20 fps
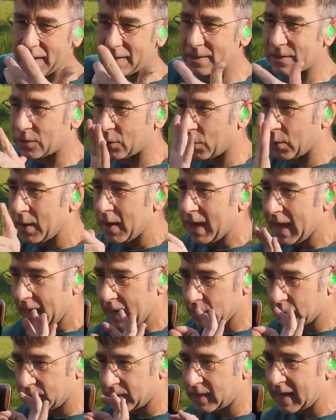so
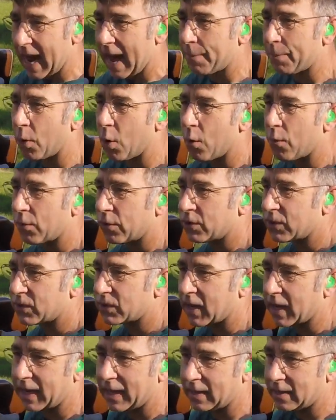it'll snap over just
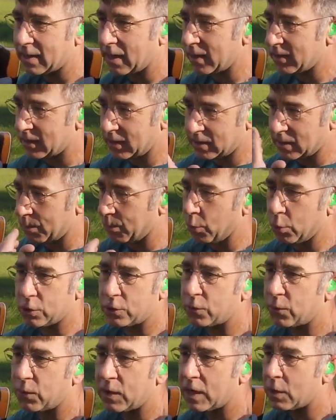like it does. It's a
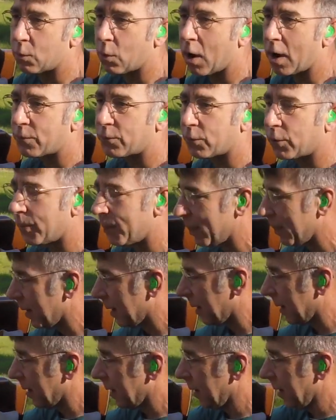push feed rifle.
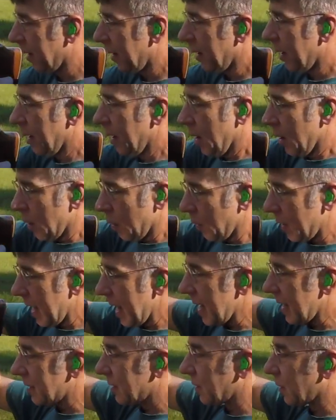
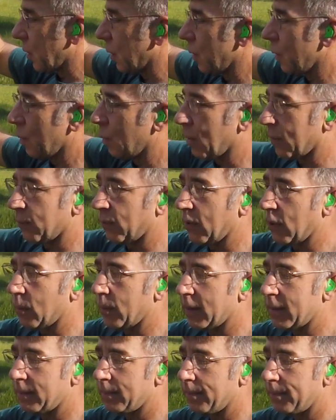Okay, so we're
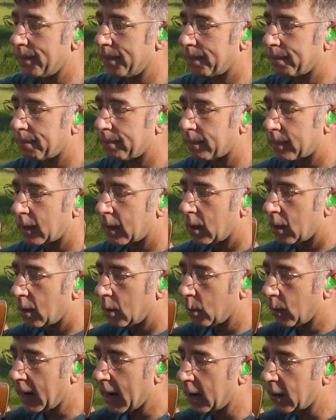filming.
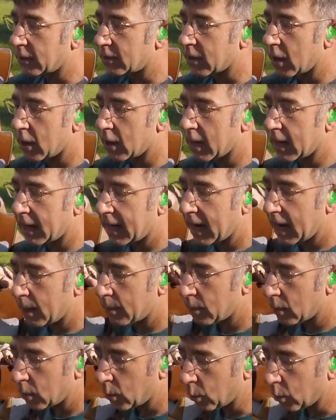We got our target
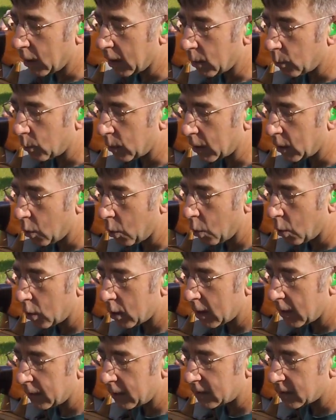camera. We'll hit
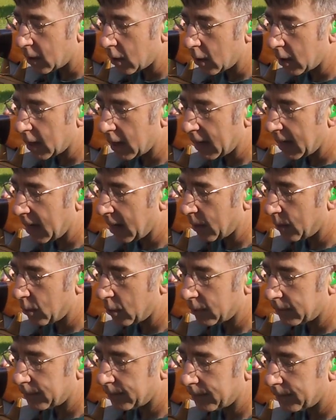record on the target
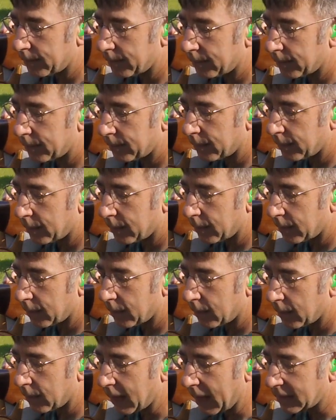camera.
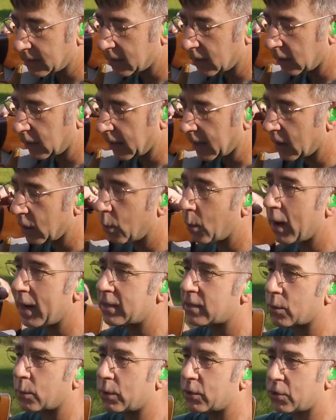That's clicking away,
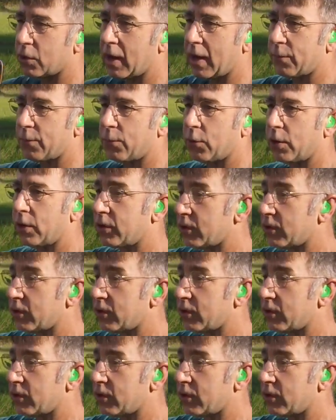so we should have footage